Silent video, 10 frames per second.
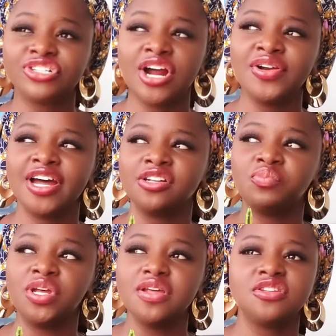Traore had
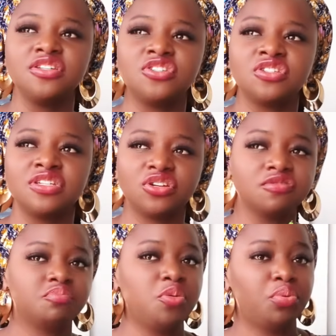paid this set
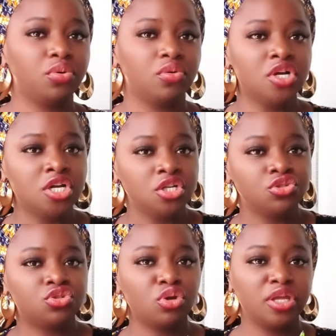of people
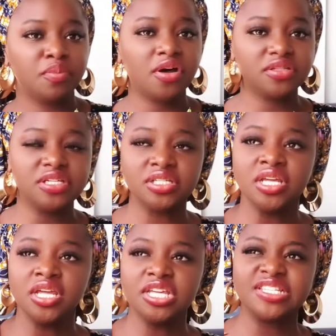to talk about it.
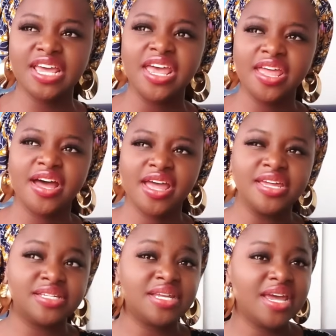It's AI,
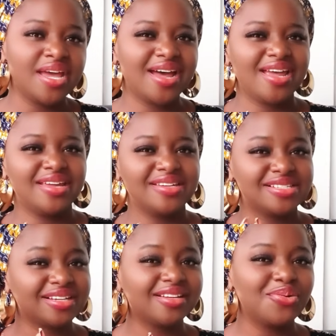it's AI. They
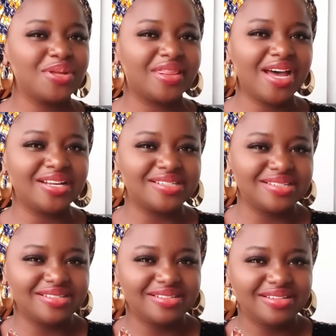started with that,
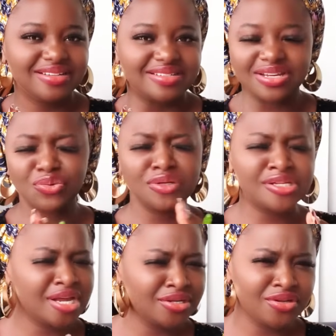
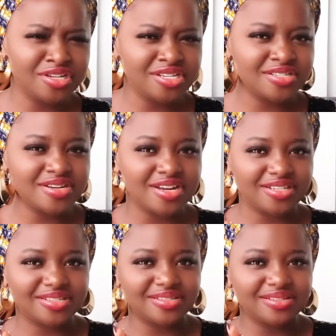circulated it on the internet.